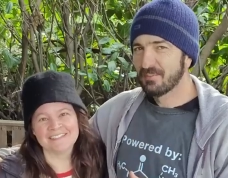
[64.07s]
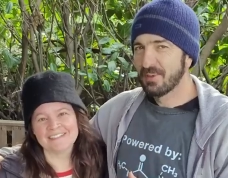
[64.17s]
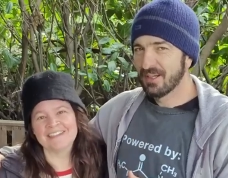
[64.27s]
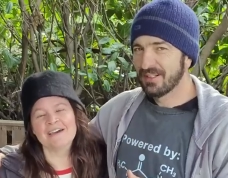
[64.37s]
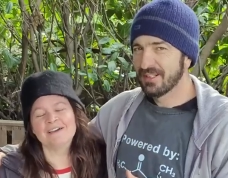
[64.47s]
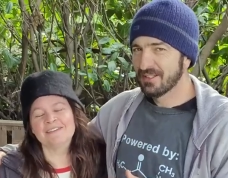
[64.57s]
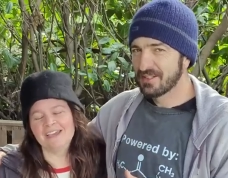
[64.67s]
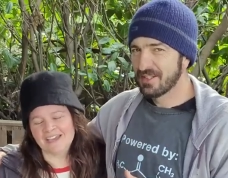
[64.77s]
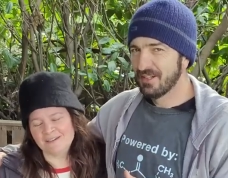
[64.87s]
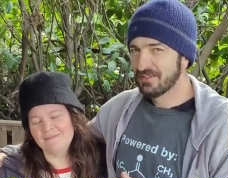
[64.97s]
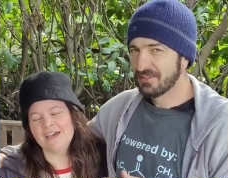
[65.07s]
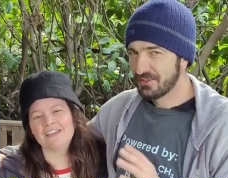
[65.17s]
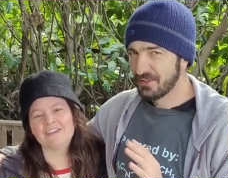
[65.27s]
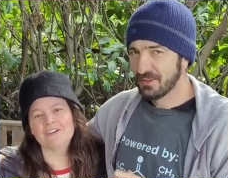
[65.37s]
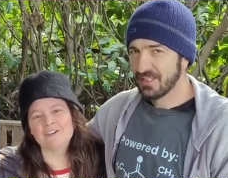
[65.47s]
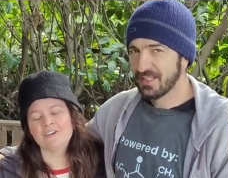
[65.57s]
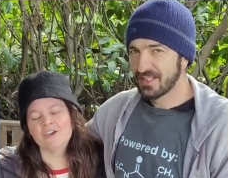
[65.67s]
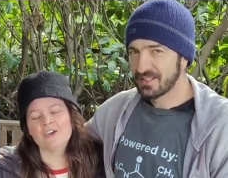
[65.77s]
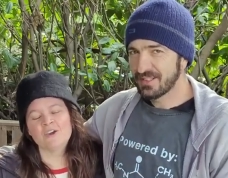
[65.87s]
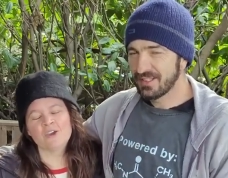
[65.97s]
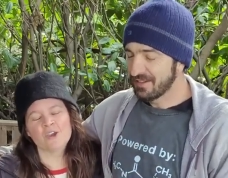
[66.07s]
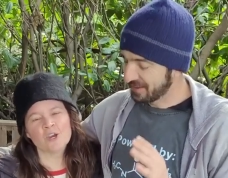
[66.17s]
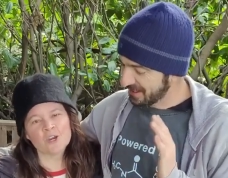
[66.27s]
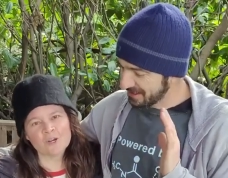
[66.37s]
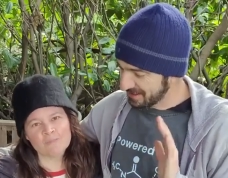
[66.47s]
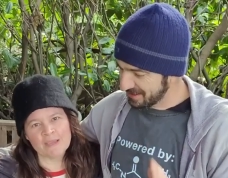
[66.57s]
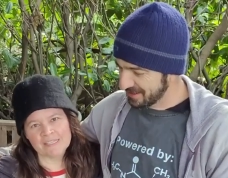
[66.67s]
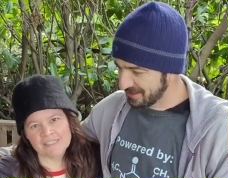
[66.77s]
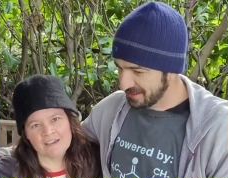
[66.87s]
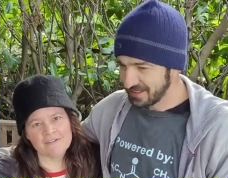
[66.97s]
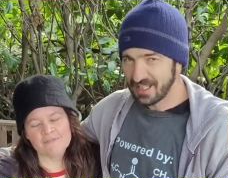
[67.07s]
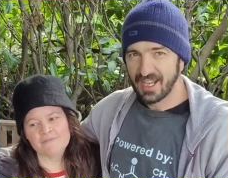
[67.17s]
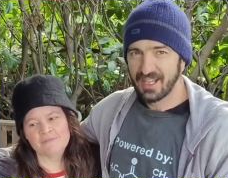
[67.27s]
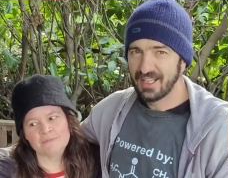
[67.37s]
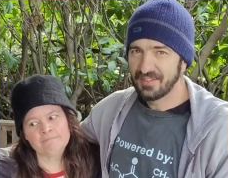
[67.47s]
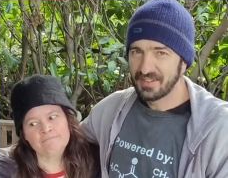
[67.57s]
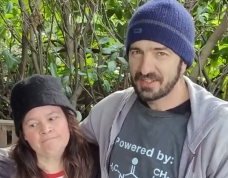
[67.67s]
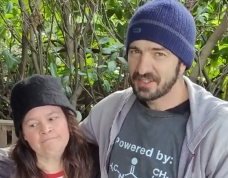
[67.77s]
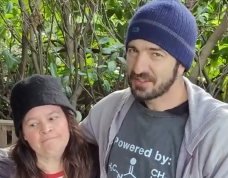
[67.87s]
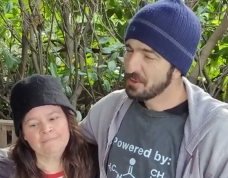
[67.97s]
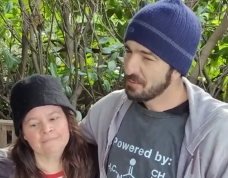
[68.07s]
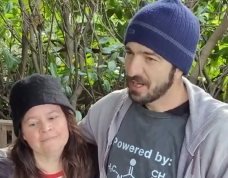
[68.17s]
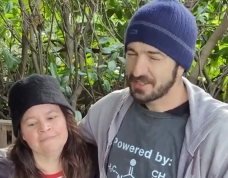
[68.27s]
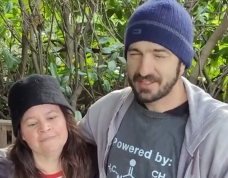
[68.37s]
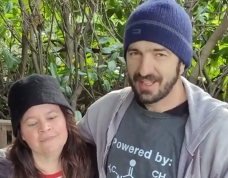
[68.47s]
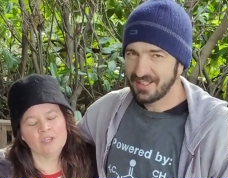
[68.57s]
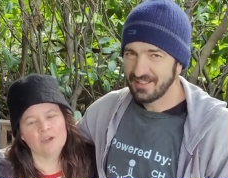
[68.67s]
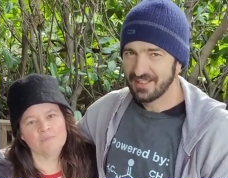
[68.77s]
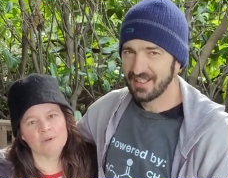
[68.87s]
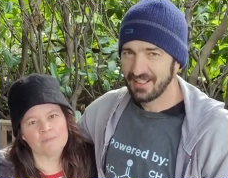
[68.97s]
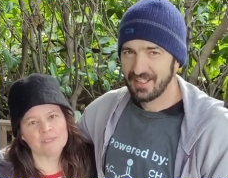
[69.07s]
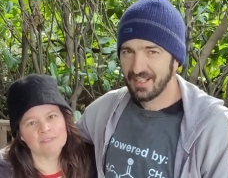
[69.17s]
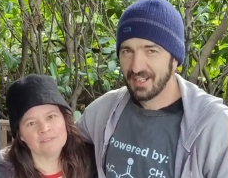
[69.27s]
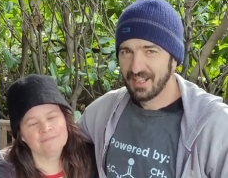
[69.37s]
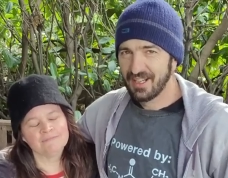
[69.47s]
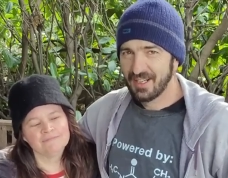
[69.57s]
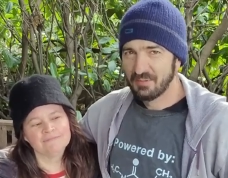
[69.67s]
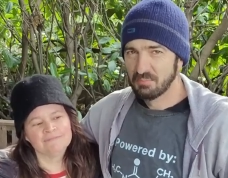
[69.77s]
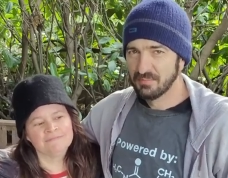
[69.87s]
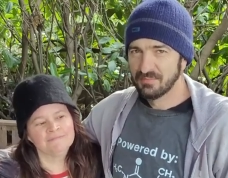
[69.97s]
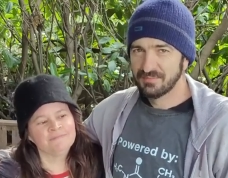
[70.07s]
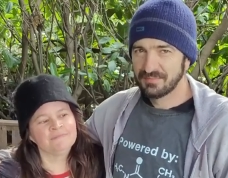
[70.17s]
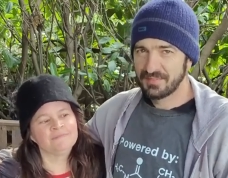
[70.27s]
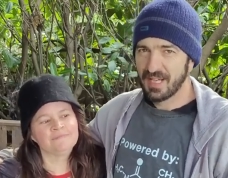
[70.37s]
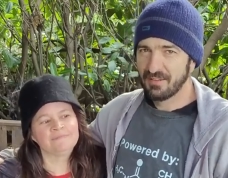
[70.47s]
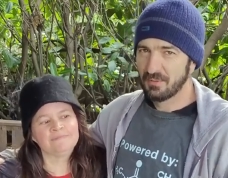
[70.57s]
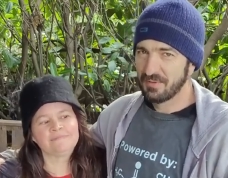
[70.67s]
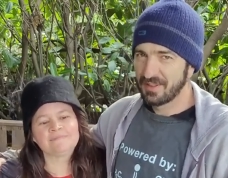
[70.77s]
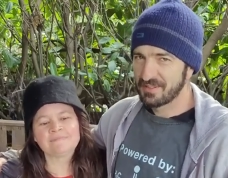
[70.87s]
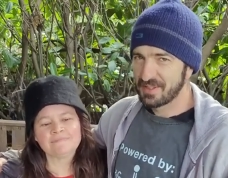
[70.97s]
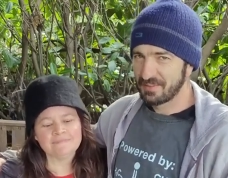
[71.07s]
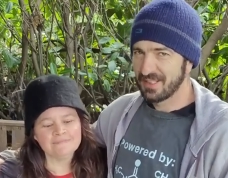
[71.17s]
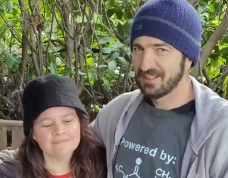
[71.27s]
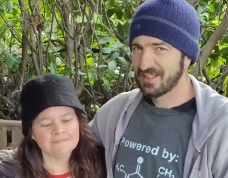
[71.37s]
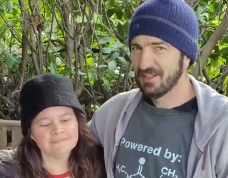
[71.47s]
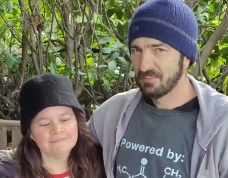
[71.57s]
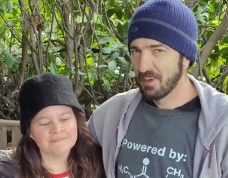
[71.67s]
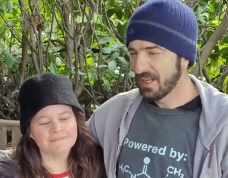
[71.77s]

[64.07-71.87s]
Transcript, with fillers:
Speaker 1: going to bury herself. Yeah, I'm not going to doing this. If hurt get, myself. Yeah, if it's just too much, then on purpose. Um, yeah, we'll figure something else out.